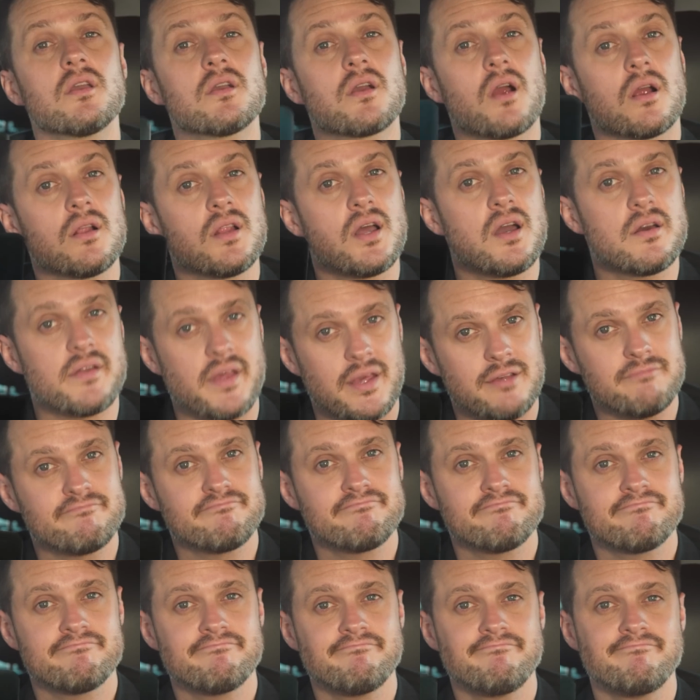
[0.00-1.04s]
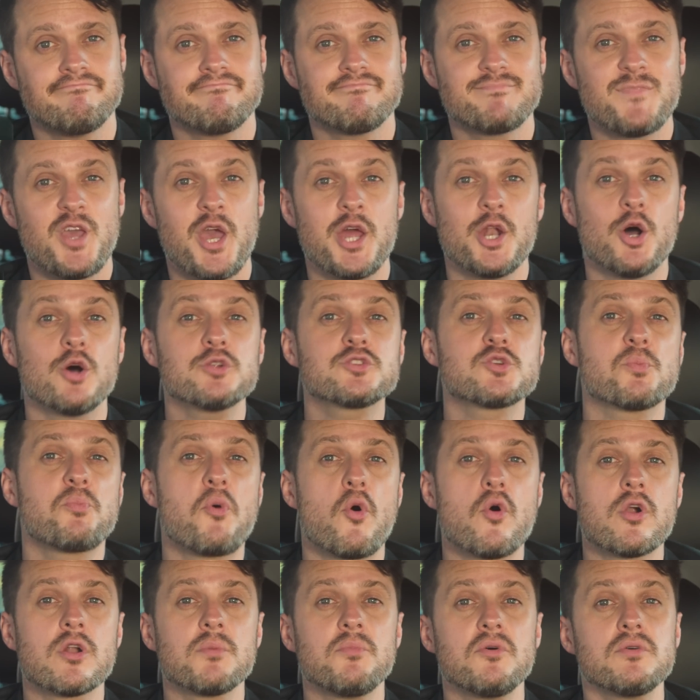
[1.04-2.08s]
Carloudy, an
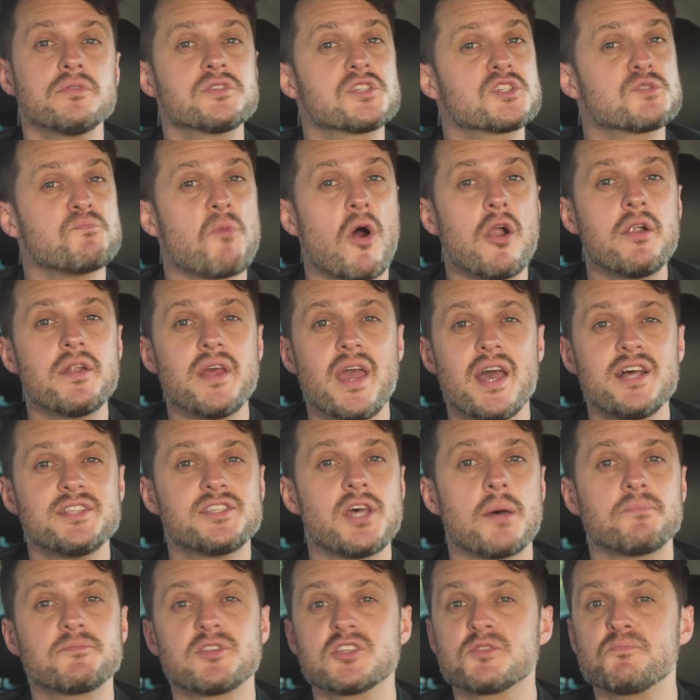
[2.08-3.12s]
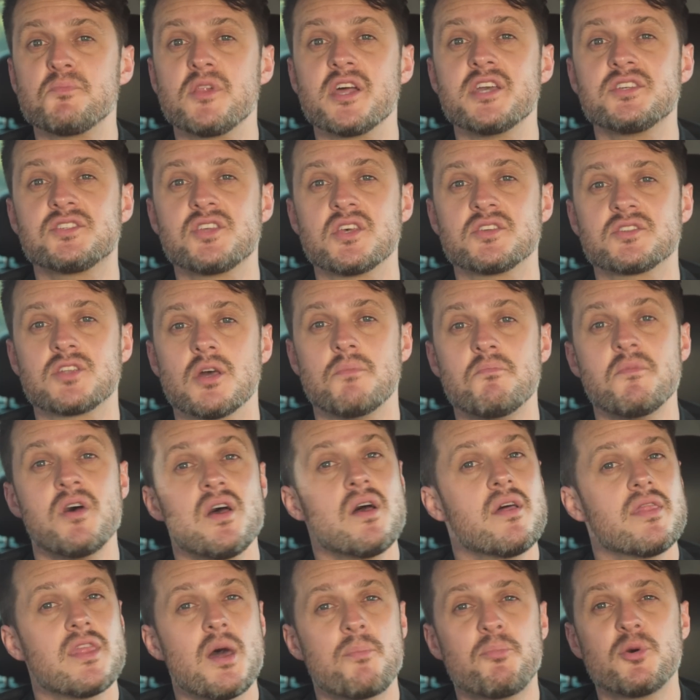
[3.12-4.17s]
ultra-portable smart heads-up display system
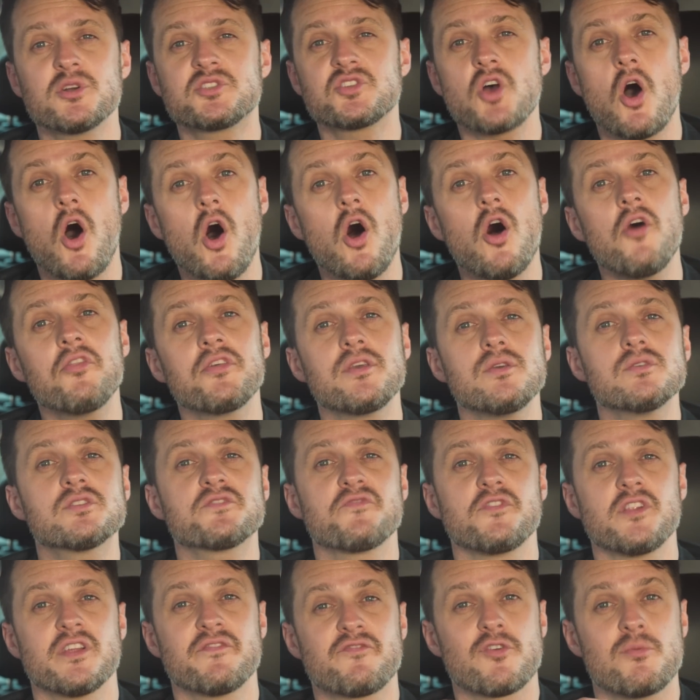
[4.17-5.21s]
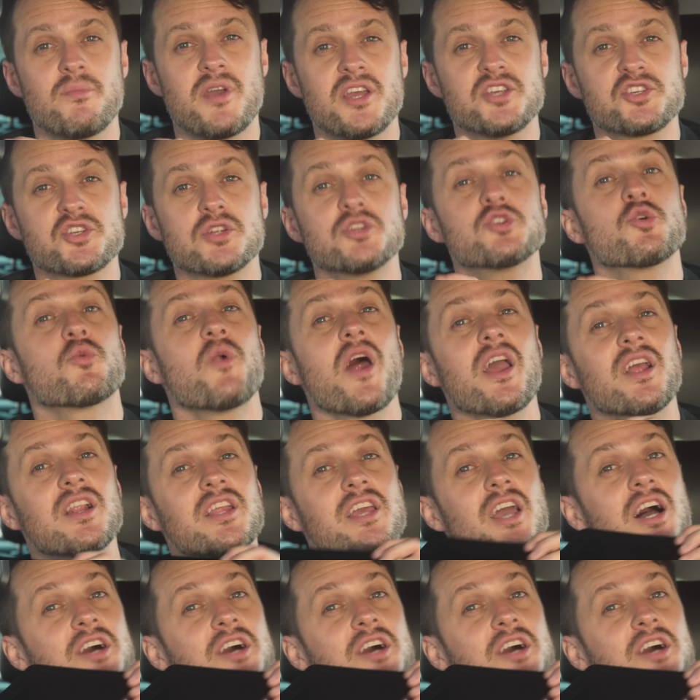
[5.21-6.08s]
that puts all the useful information directly